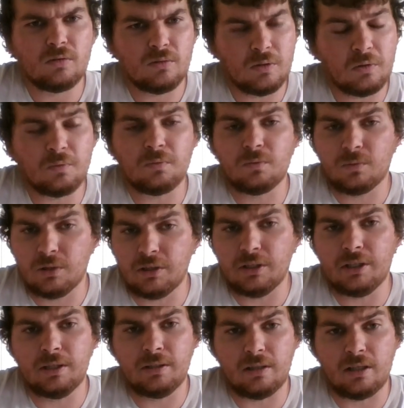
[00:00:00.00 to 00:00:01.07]

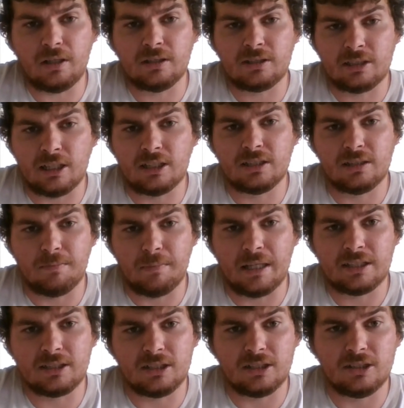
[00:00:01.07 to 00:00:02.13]
really sends a
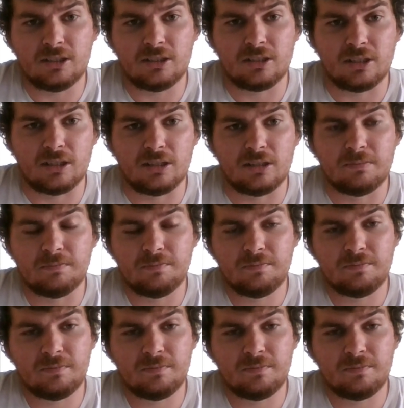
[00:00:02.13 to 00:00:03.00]
message to